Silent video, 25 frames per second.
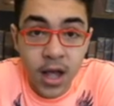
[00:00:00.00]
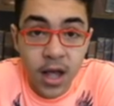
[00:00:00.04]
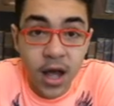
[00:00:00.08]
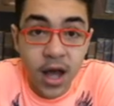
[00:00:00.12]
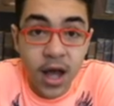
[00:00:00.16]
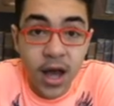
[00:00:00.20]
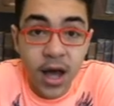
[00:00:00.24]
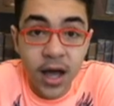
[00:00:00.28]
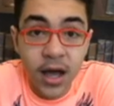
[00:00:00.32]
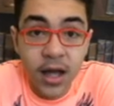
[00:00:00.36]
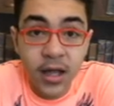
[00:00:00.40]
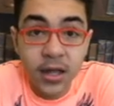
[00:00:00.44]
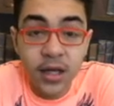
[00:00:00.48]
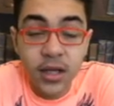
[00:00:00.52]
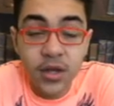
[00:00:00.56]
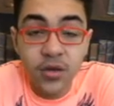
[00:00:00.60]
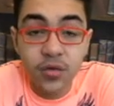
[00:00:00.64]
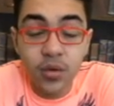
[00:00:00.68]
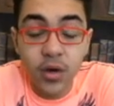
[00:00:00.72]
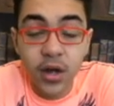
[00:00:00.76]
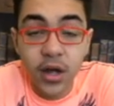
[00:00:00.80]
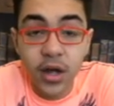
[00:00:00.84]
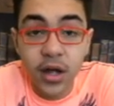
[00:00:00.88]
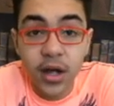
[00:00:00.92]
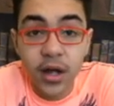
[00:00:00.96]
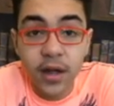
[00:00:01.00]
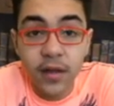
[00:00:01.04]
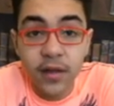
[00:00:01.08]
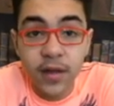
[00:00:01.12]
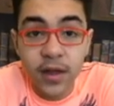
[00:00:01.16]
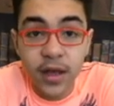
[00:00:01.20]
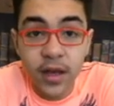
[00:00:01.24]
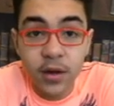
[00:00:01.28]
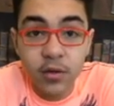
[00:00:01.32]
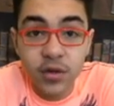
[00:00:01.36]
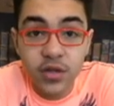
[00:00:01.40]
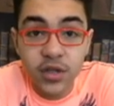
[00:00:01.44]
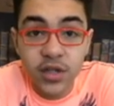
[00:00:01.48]
and he
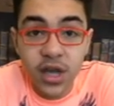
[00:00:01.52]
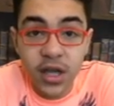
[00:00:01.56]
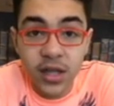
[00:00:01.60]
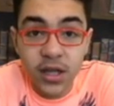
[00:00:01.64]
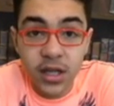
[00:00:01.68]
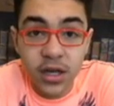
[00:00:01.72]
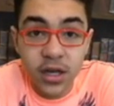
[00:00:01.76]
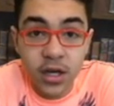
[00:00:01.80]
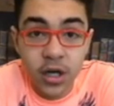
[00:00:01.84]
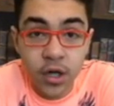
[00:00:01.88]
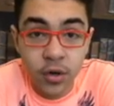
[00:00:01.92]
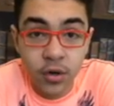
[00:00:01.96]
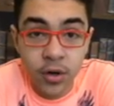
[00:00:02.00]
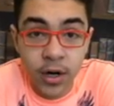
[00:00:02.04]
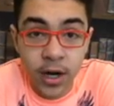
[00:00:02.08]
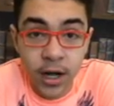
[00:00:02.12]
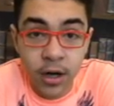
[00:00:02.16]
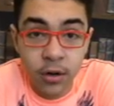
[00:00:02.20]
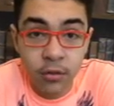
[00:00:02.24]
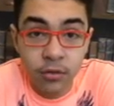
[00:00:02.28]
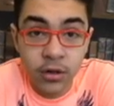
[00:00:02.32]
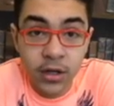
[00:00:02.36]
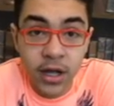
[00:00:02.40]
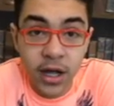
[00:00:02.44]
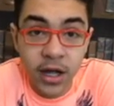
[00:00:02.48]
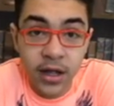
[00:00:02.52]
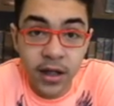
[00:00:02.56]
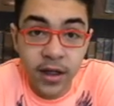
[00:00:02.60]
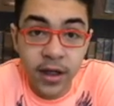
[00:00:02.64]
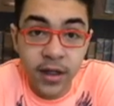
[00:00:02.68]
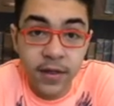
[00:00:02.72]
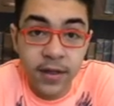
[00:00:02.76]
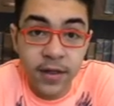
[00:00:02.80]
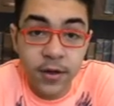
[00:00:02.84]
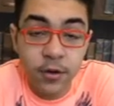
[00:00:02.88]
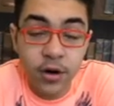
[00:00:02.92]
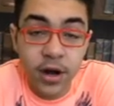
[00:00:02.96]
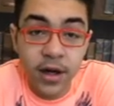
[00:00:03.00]
was getting crowned, and
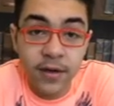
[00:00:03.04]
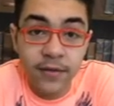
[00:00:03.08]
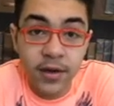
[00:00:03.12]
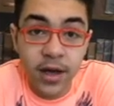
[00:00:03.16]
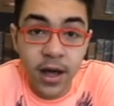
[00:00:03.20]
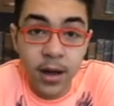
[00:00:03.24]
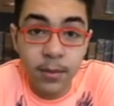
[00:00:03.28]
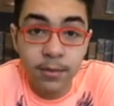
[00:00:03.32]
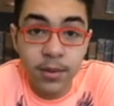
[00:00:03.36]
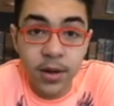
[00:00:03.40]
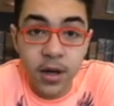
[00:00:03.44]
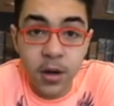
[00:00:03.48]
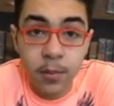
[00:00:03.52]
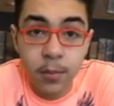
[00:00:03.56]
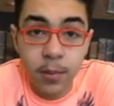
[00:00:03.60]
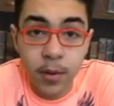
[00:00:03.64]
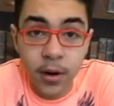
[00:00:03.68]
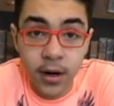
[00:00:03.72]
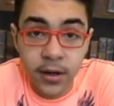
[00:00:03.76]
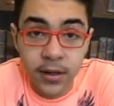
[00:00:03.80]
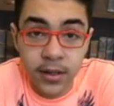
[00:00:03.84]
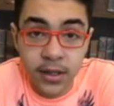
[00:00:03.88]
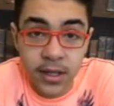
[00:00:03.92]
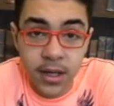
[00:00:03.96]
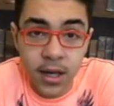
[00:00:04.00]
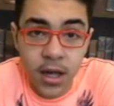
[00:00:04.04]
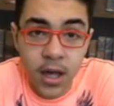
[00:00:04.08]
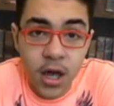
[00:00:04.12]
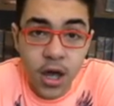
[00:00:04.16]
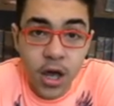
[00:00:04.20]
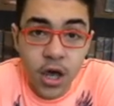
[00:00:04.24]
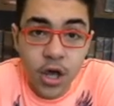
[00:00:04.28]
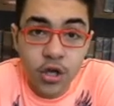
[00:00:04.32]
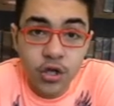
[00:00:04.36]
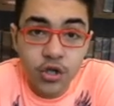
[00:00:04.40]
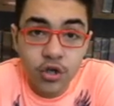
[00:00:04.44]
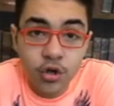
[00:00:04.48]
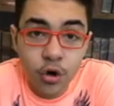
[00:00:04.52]
they were having a big party.
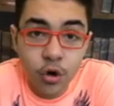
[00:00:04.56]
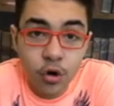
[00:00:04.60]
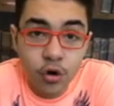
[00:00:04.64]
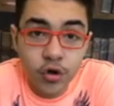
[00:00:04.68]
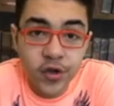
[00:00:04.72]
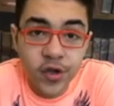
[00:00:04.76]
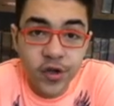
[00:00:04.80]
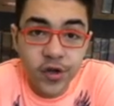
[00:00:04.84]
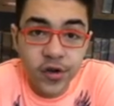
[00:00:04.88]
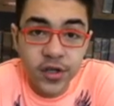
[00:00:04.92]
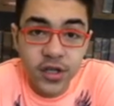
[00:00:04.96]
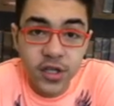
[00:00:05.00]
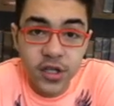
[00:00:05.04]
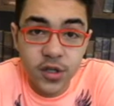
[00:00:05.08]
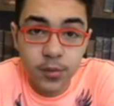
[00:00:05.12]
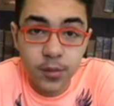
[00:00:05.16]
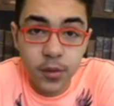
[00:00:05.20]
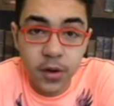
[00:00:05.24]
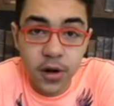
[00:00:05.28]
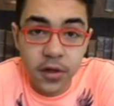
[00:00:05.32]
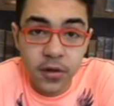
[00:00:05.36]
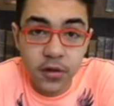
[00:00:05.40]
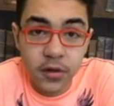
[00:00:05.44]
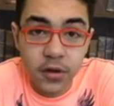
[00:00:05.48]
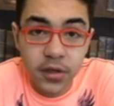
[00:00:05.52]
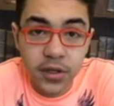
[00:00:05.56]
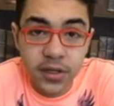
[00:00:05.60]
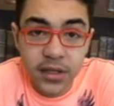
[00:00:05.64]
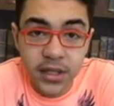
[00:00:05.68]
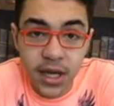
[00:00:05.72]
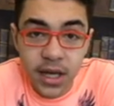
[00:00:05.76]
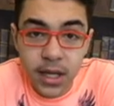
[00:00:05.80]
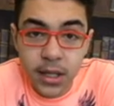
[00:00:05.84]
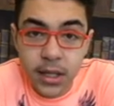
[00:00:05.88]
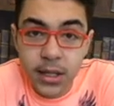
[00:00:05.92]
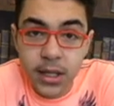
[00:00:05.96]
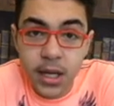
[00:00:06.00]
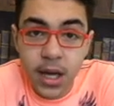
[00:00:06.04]
So Osiris's brother
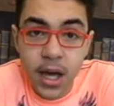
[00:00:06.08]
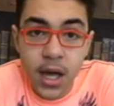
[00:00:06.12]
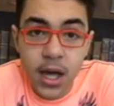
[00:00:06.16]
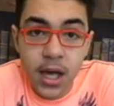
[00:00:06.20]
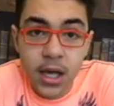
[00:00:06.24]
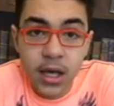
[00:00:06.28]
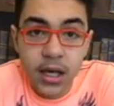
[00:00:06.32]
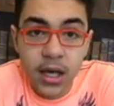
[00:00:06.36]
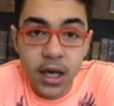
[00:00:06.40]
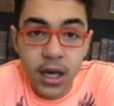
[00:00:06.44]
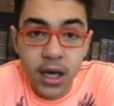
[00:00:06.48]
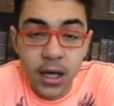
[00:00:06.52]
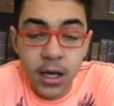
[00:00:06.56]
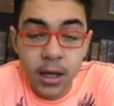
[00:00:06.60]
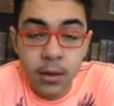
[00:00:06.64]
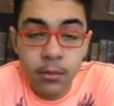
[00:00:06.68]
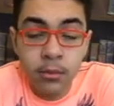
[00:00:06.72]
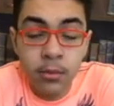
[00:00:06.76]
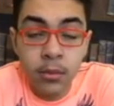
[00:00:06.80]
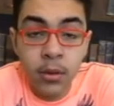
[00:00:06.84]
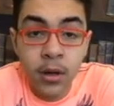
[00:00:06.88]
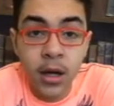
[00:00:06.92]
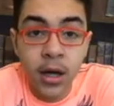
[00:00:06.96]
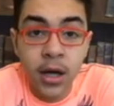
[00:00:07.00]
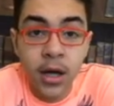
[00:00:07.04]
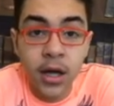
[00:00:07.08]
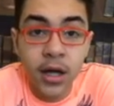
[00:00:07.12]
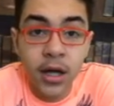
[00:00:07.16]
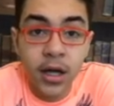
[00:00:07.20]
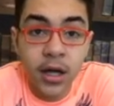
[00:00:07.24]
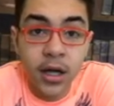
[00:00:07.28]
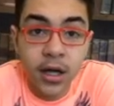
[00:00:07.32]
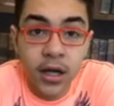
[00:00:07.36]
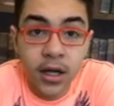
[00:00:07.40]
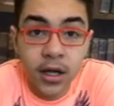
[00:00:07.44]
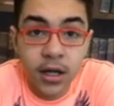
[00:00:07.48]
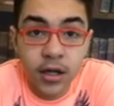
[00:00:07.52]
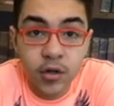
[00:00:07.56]
Set came
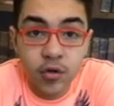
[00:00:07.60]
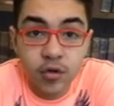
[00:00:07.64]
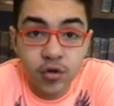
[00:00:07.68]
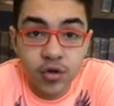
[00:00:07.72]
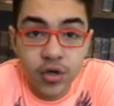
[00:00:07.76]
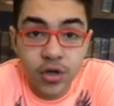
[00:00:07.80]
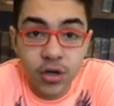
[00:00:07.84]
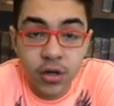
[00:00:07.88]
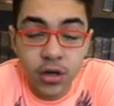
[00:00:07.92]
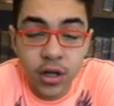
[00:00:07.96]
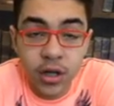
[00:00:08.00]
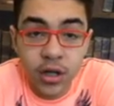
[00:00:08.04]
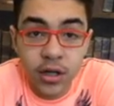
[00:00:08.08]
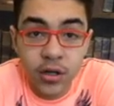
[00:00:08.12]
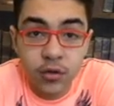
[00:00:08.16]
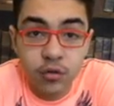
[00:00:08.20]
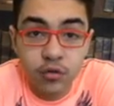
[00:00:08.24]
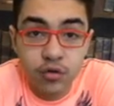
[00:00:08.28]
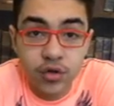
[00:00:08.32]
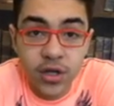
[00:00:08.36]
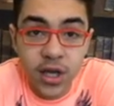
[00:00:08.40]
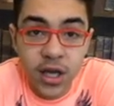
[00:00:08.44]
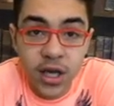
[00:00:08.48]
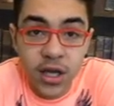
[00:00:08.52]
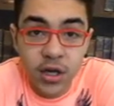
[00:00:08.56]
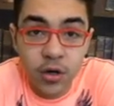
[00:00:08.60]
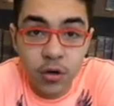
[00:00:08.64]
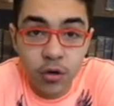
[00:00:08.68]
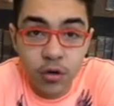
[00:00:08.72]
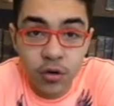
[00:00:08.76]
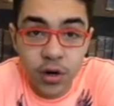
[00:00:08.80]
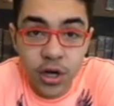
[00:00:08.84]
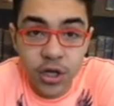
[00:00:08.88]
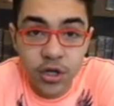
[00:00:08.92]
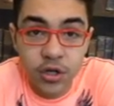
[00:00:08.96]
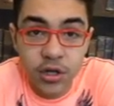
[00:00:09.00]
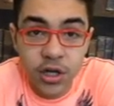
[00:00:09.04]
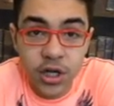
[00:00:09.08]
to say
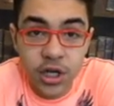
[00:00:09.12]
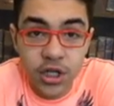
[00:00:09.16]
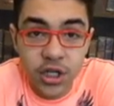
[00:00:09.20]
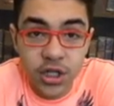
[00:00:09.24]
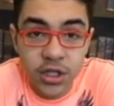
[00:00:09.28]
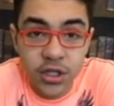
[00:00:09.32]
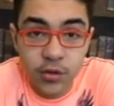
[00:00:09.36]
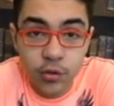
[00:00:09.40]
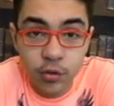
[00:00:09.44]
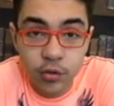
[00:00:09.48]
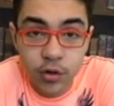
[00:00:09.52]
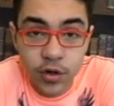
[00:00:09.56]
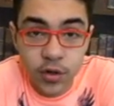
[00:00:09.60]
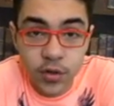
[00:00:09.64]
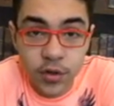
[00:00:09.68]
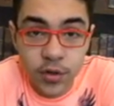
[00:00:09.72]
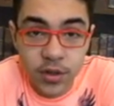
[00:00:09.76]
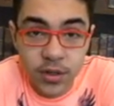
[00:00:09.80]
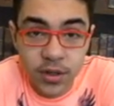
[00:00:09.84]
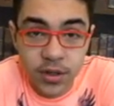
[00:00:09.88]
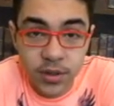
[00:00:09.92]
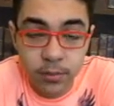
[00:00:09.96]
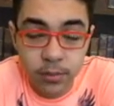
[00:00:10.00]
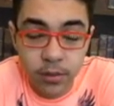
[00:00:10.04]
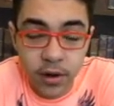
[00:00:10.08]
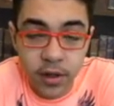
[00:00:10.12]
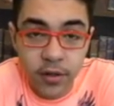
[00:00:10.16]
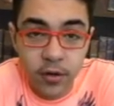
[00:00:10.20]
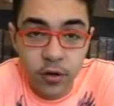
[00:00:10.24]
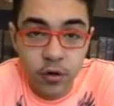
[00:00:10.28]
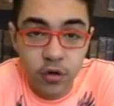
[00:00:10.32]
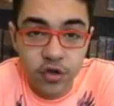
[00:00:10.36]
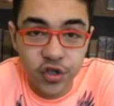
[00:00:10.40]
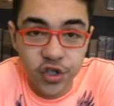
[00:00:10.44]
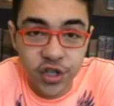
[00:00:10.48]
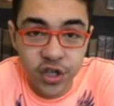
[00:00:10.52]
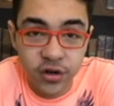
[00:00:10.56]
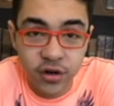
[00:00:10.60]
congratulations to his brother
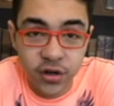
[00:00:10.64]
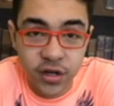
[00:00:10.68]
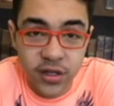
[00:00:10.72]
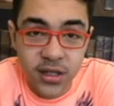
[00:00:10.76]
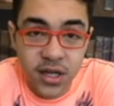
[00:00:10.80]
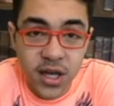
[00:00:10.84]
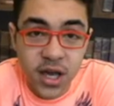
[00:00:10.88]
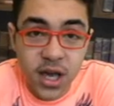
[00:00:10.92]
Osiris.